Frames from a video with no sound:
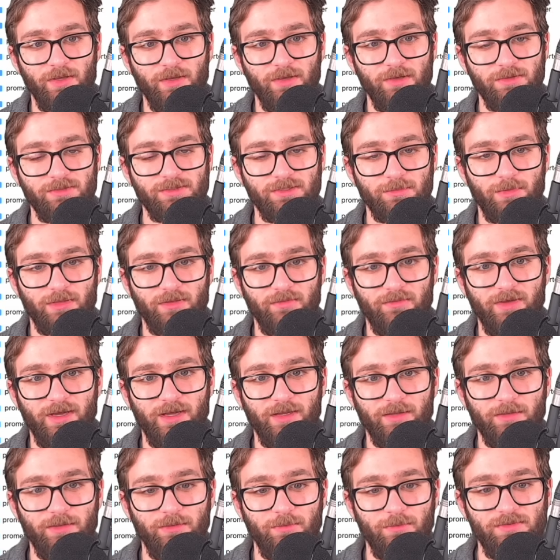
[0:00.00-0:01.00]
some of the
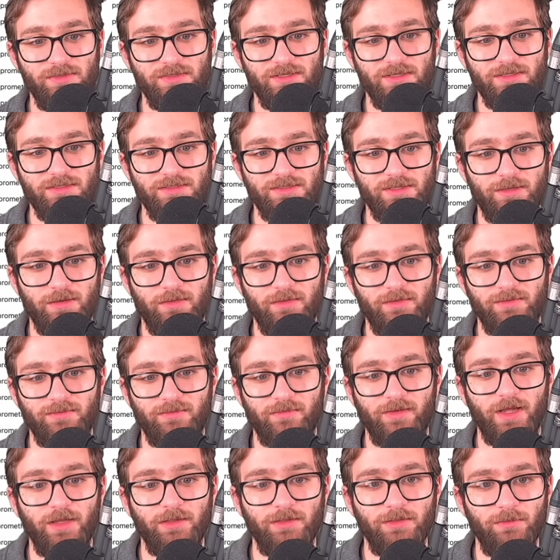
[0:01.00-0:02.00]
values inside of this
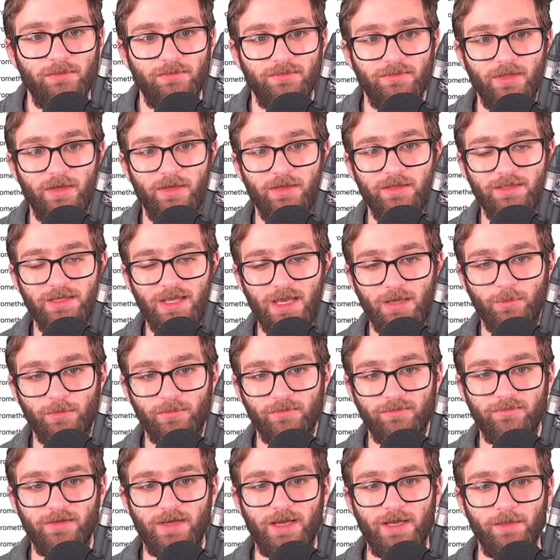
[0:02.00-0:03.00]
values.yaml
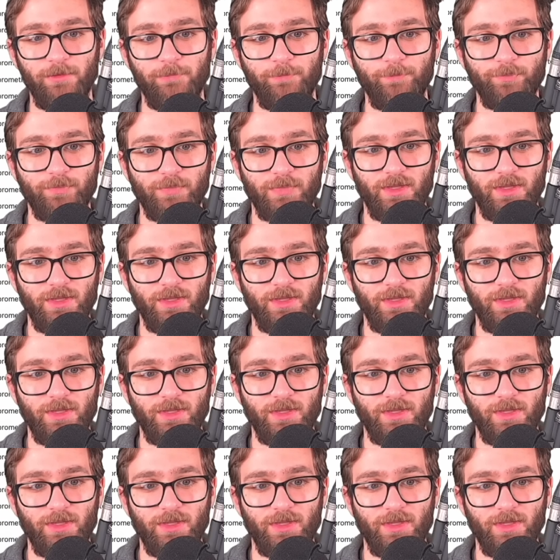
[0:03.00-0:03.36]
file.